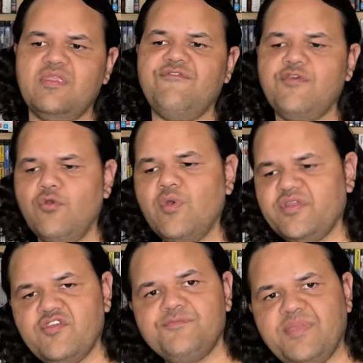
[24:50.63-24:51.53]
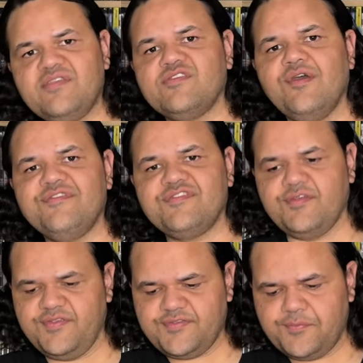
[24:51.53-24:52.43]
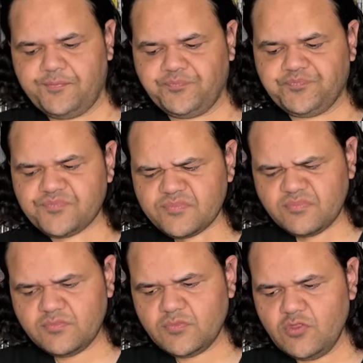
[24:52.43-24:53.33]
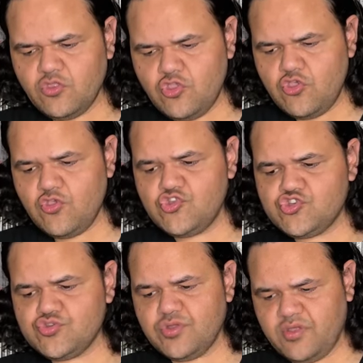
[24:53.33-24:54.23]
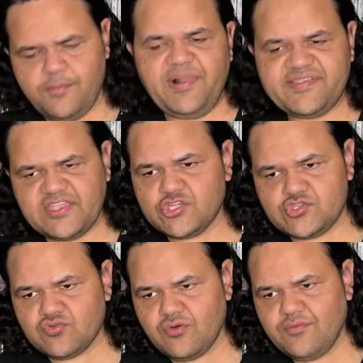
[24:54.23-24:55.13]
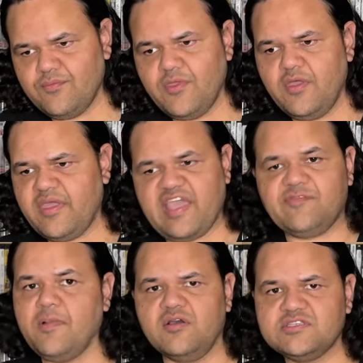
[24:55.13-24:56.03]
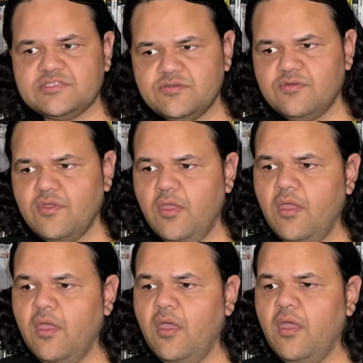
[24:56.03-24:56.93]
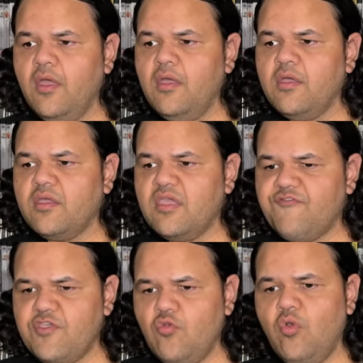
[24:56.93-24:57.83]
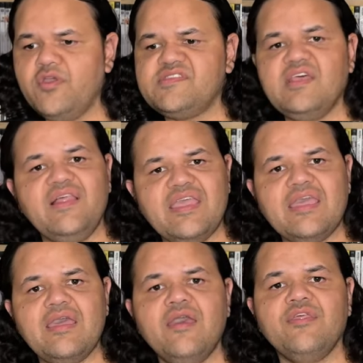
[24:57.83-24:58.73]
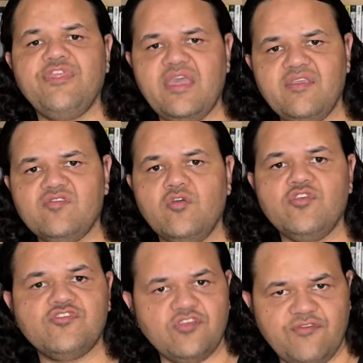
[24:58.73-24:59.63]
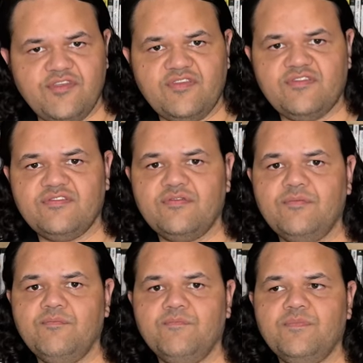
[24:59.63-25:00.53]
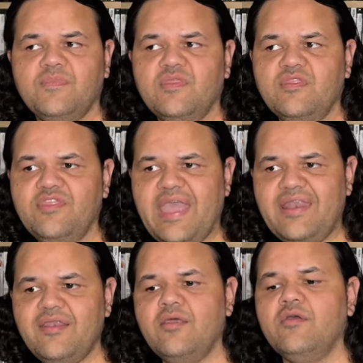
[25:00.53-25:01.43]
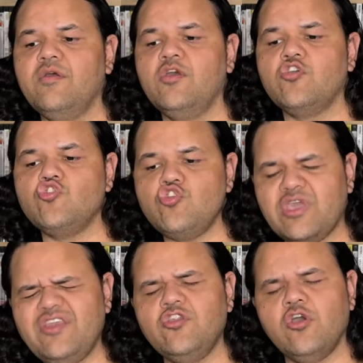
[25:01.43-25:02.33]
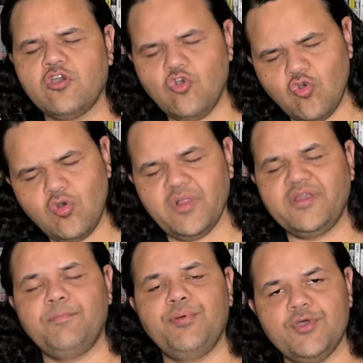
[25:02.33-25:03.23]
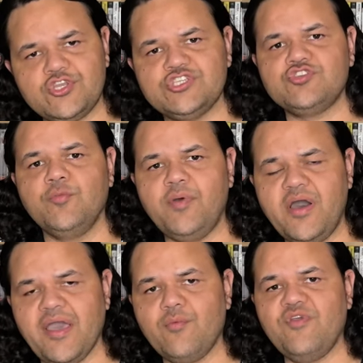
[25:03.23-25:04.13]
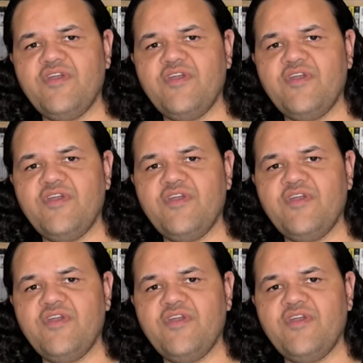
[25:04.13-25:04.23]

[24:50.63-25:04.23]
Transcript: if you were one of those big services, you sh PlayStation Store, Xbox, if you were selling things on your service, then you cannot call it purchase or buy